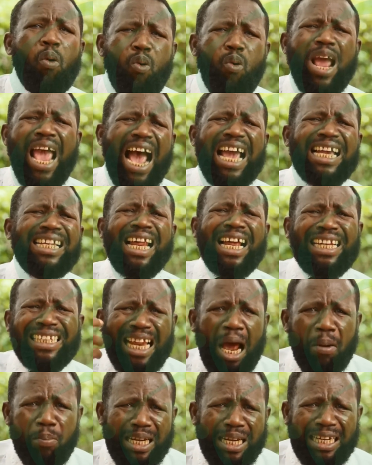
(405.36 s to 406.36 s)
We are in a
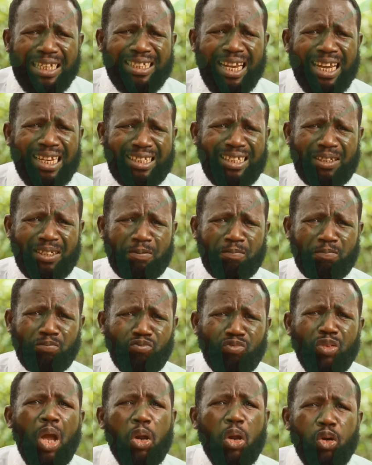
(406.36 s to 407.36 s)
debilitating,
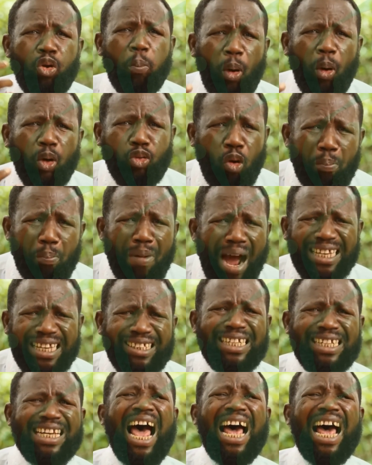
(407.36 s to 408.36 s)

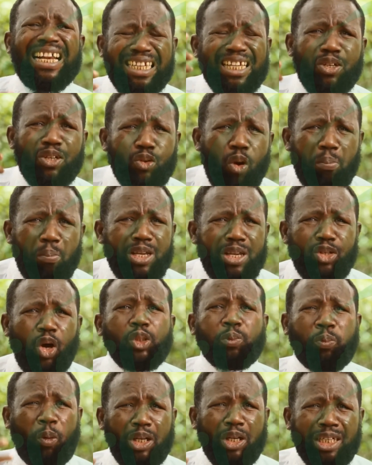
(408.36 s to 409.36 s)
lobotomizing, and
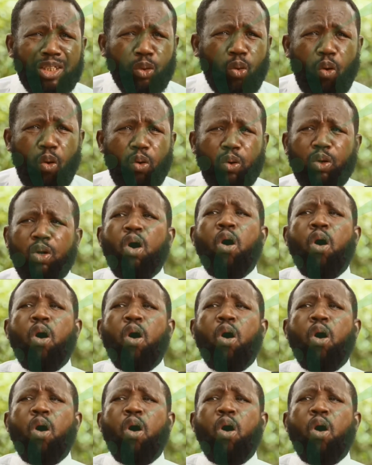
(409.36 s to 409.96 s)
ignominious political